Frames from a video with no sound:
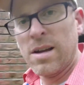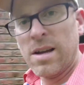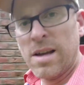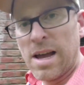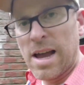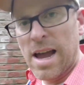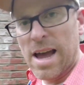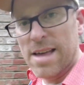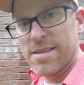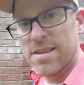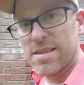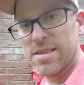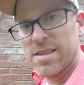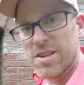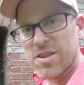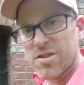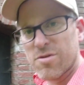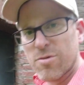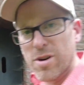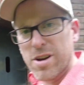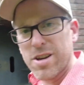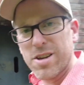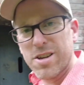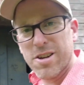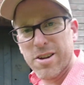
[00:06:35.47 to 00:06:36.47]
And then this
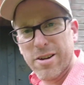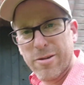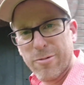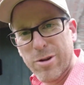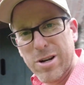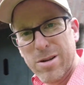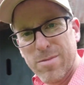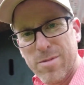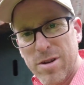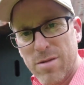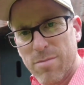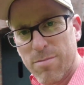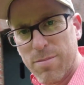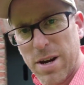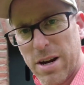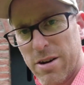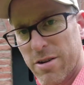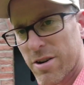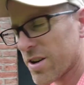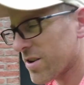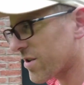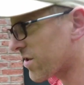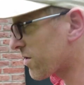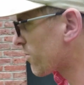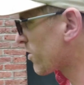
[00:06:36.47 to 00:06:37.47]
right here would have been a
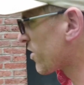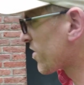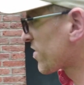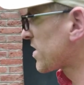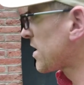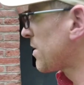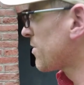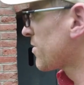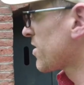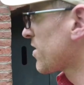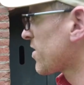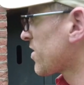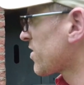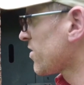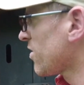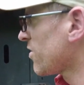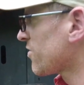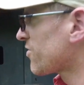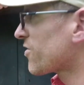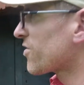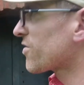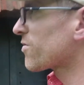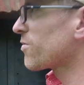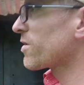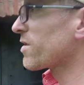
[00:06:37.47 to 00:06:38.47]
barracks where some of the
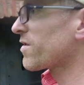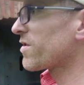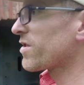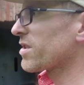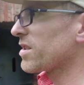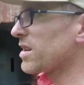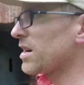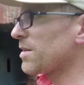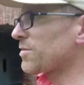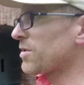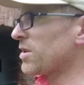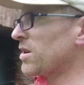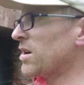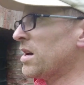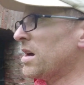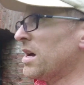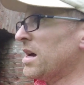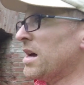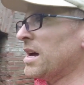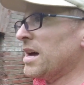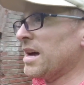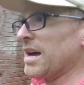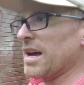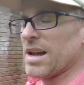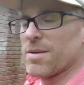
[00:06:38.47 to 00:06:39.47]
soldiers would have slept
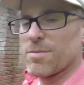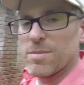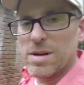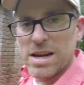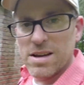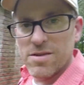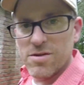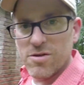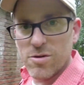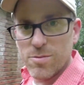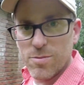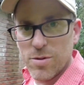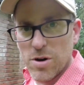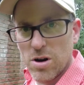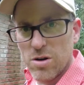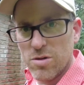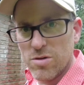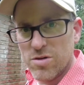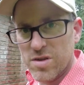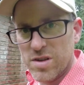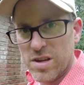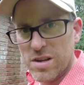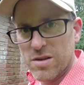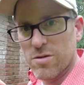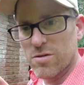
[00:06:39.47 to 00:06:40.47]
and manned their
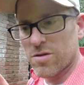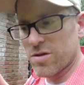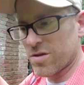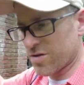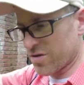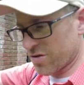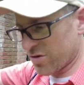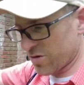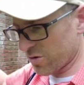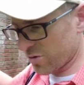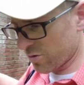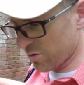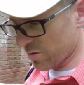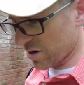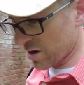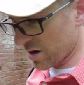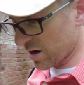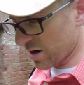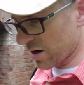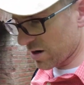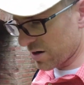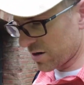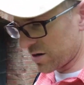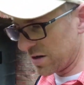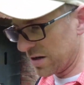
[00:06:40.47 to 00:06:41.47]
posts in order
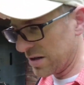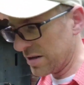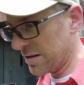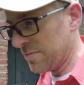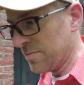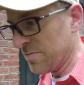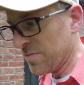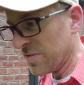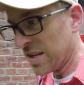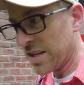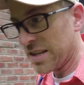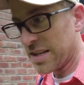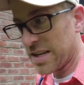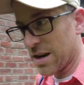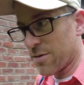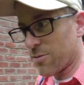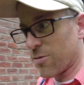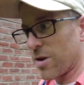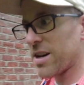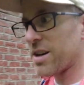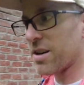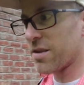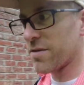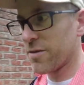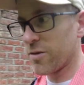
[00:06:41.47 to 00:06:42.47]
to get
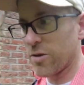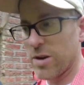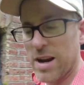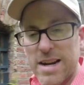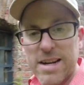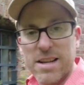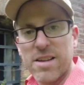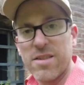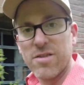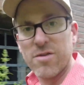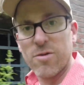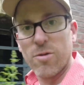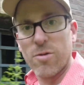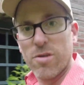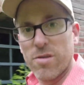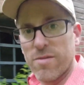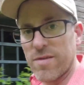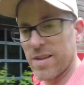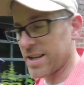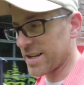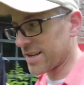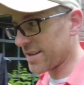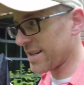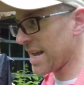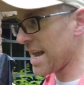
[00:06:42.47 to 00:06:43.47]
ready for any sort of
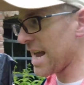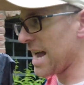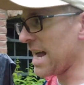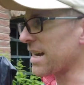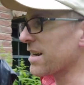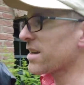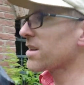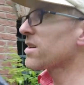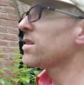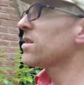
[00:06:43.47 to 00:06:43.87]
like attack.